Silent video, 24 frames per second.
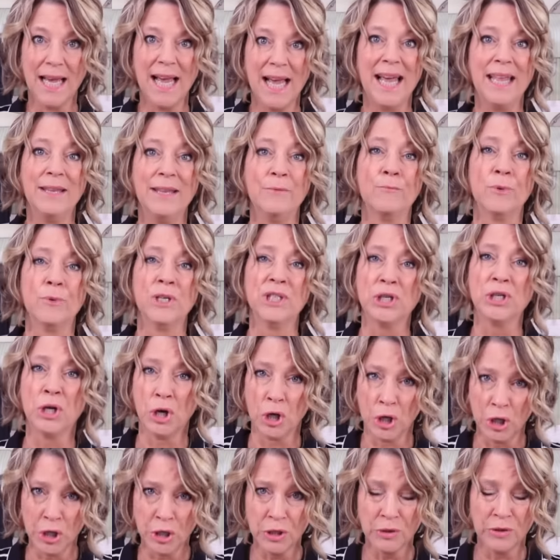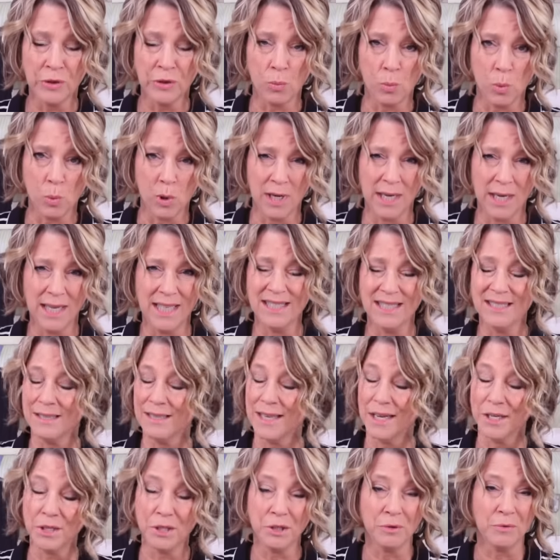and return the ones
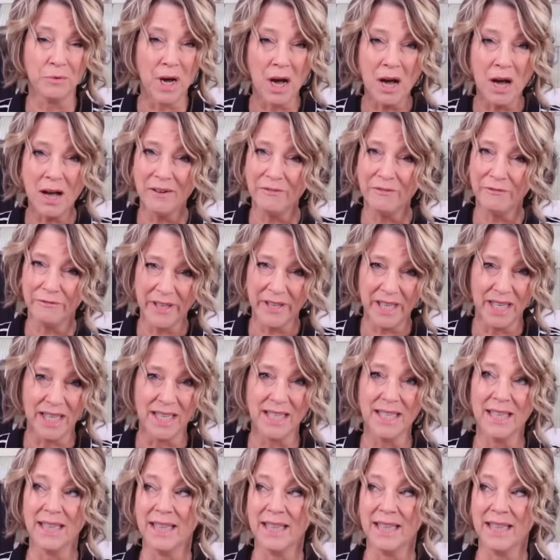that do not fit